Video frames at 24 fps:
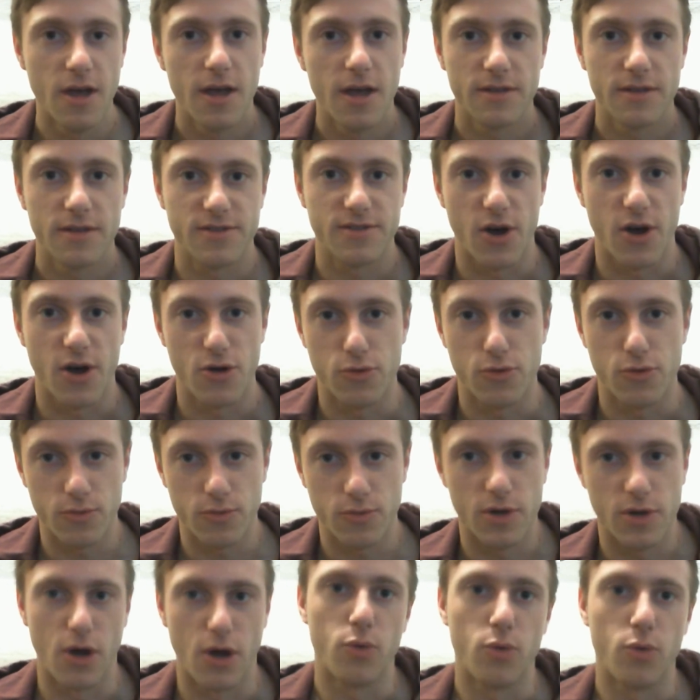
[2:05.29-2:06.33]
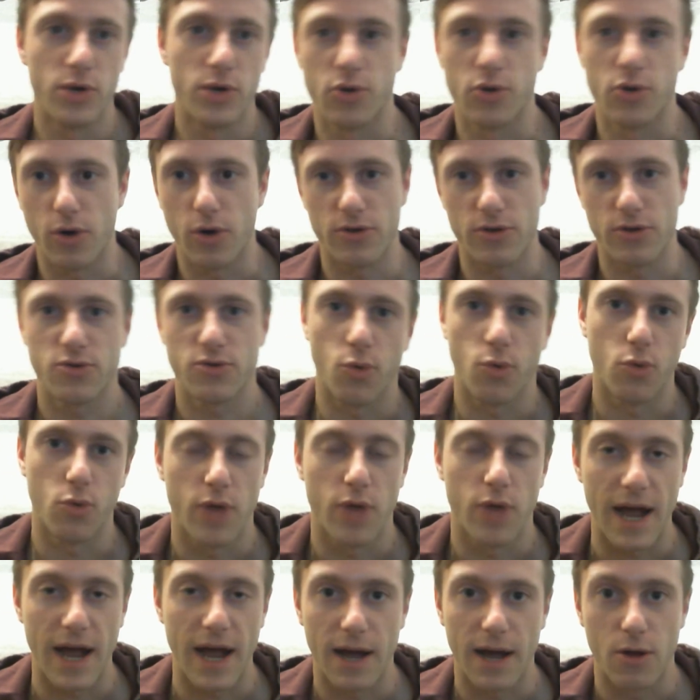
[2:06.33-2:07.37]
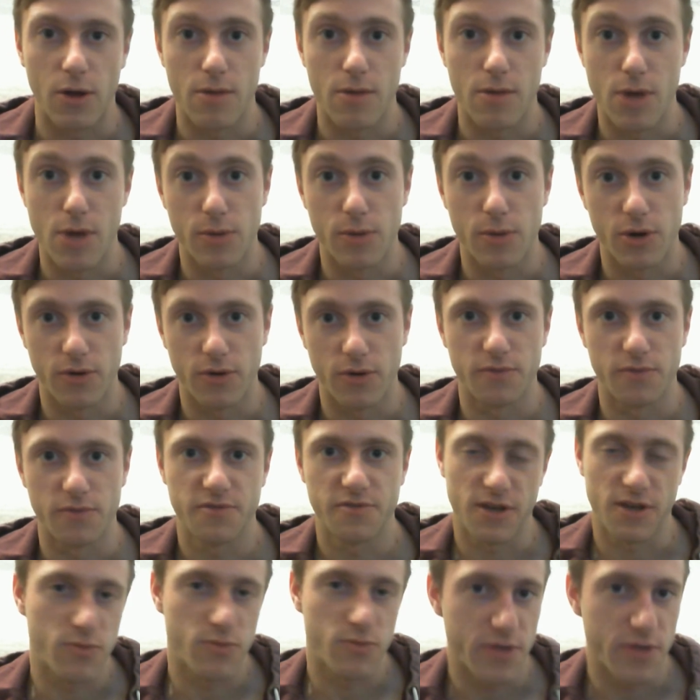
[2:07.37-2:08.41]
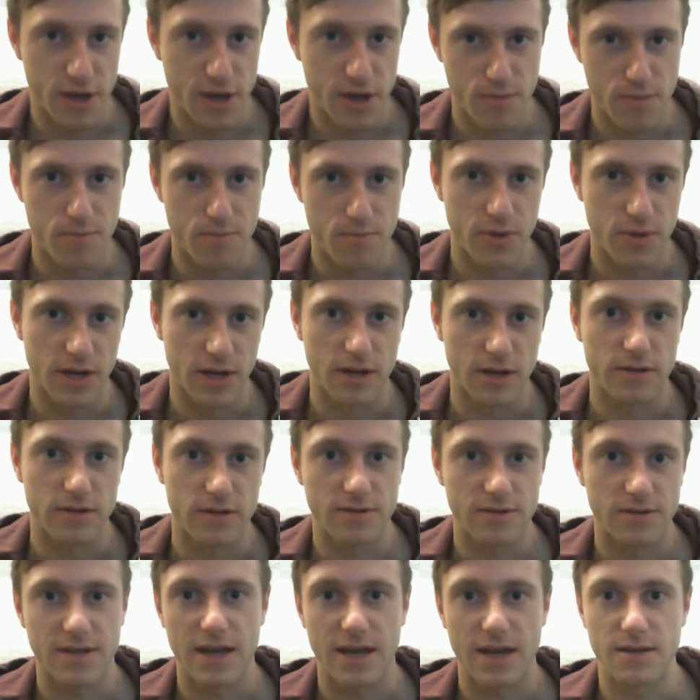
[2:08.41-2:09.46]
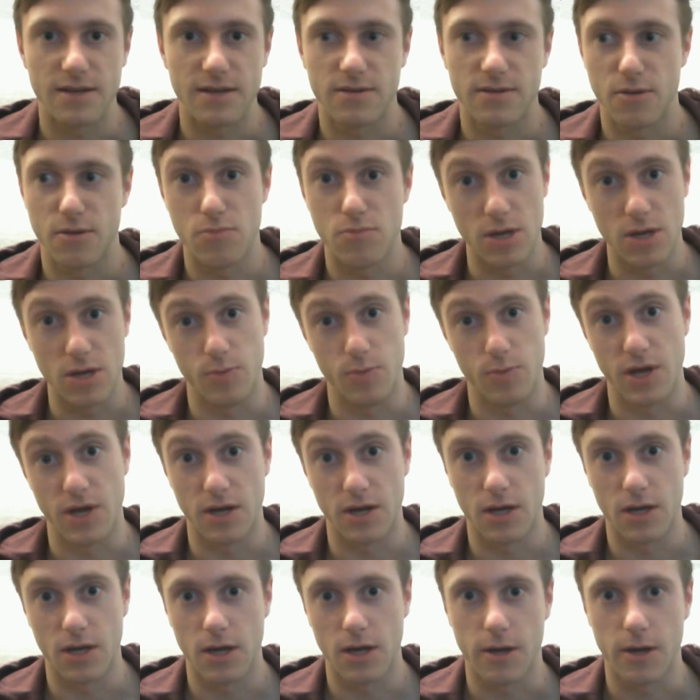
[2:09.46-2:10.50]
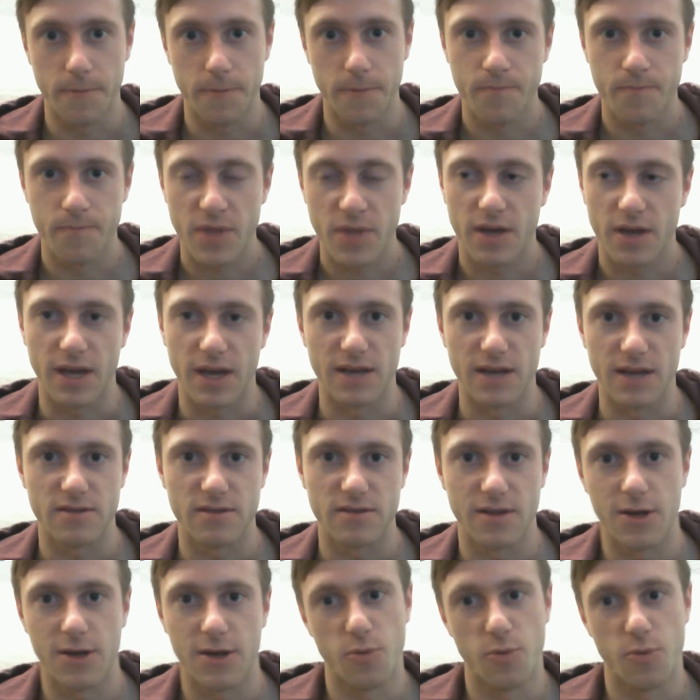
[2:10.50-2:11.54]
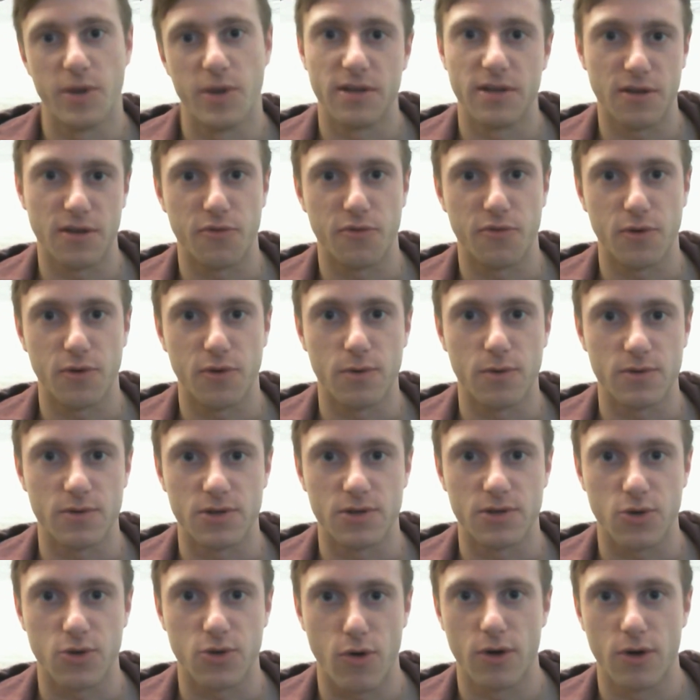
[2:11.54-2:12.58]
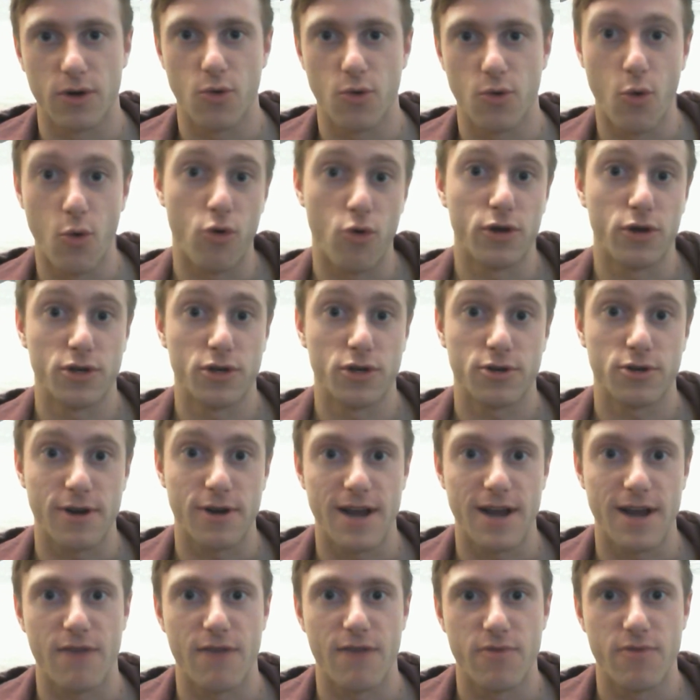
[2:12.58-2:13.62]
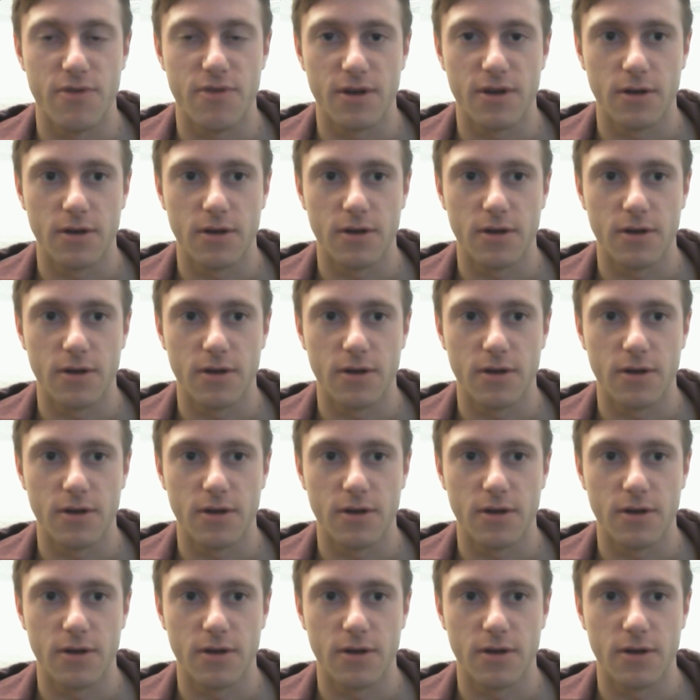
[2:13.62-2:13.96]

So, you know, we're trying to sort all that out at the moment, and obviously with him being in the States and me being here, it's a little bit difficult to try and orchestrate everything.